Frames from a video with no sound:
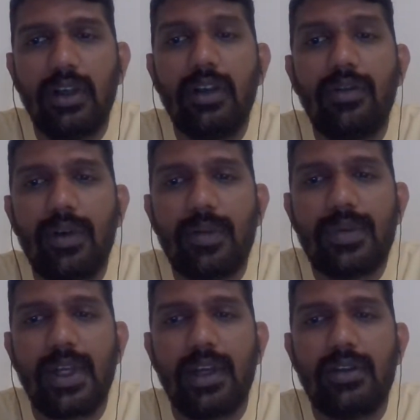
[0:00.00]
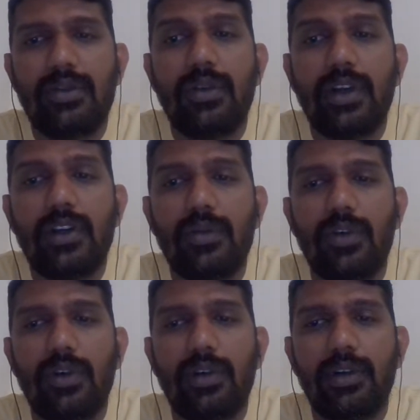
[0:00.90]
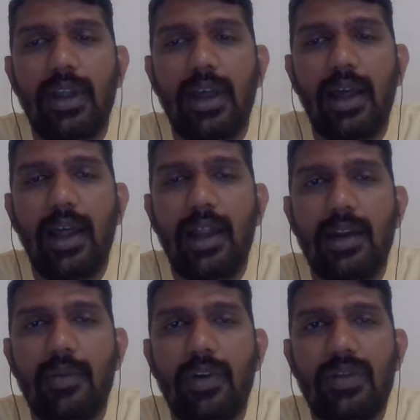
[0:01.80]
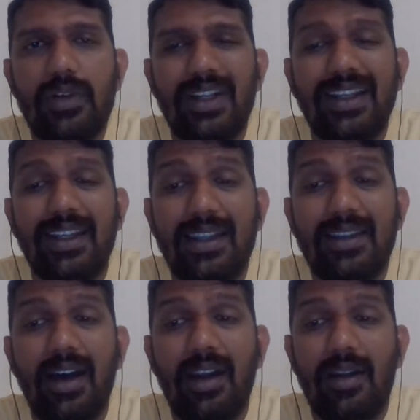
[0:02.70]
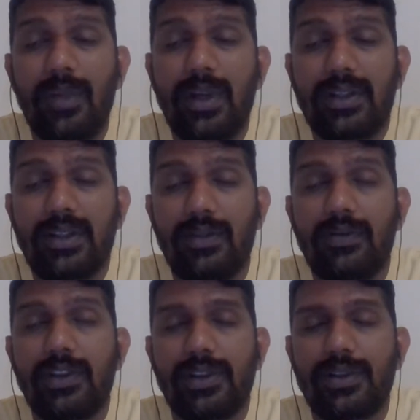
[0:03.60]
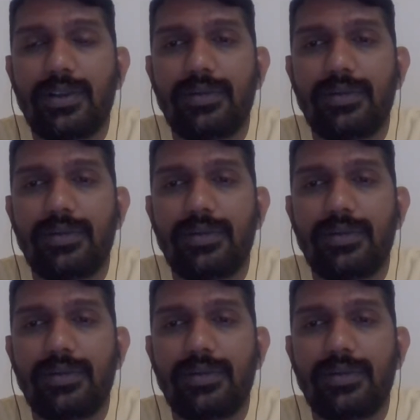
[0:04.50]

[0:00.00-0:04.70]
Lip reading: website to read more and about guitar repair service.